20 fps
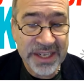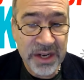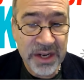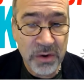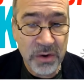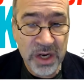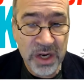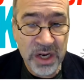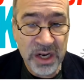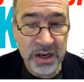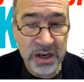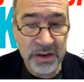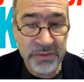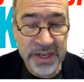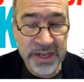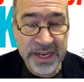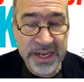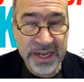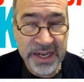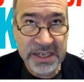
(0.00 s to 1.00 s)
know of.
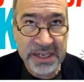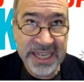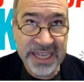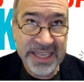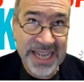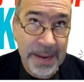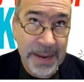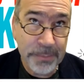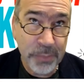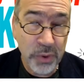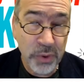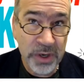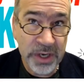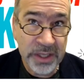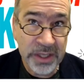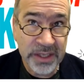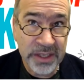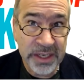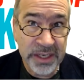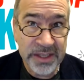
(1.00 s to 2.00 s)
And at that
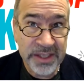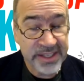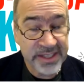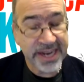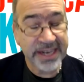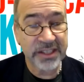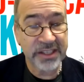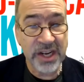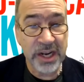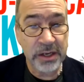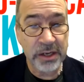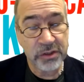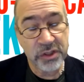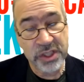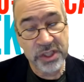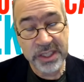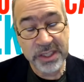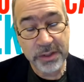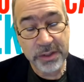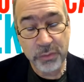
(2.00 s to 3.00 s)
point, the
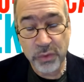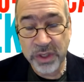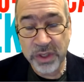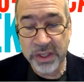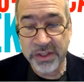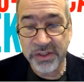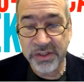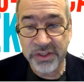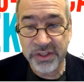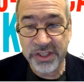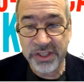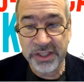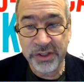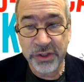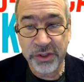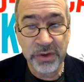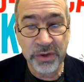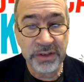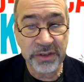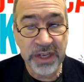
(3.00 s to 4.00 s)
technology was to
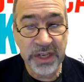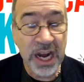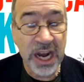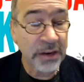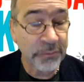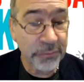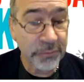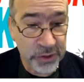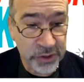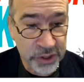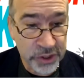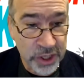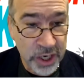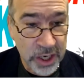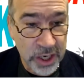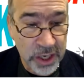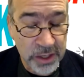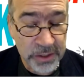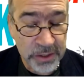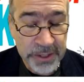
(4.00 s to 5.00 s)
do a conference
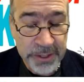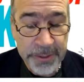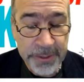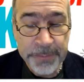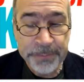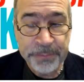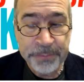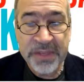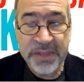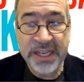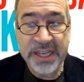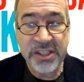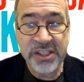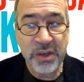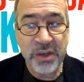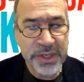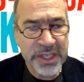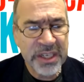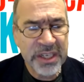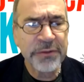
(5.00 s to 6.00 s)
call. And
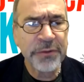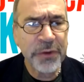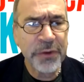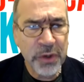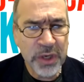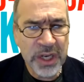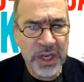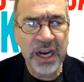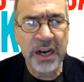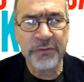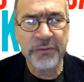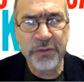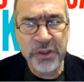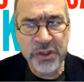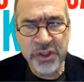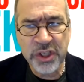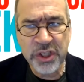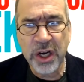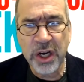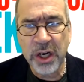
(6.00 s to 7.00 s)
so we did a few
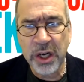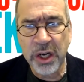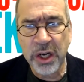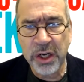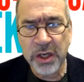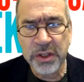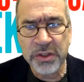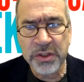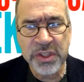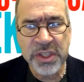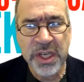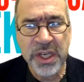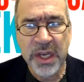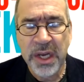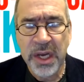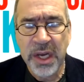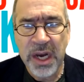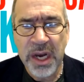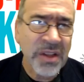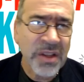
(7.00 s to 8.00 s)
conference calls.
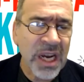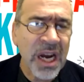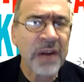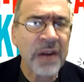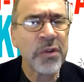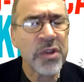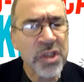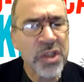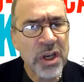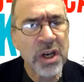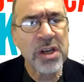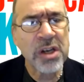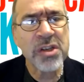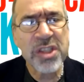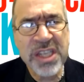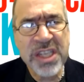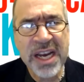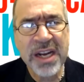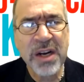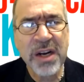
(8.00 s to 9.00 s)
The conference calls
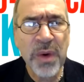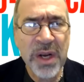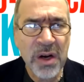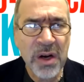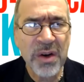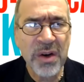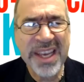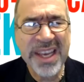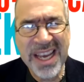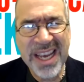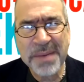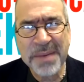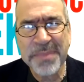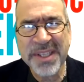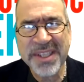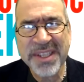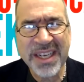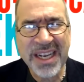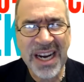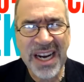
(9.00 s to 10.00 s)
kind of went okay,
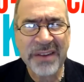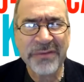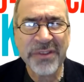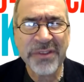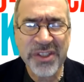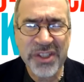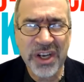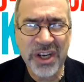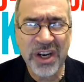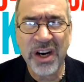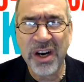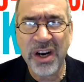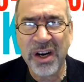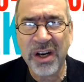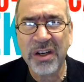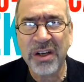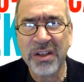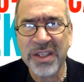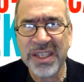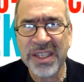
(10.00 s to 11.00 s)
but the conference
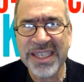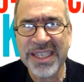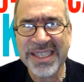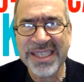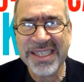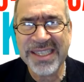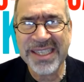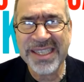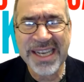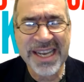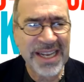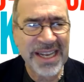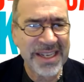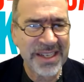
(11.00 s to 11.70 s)
call is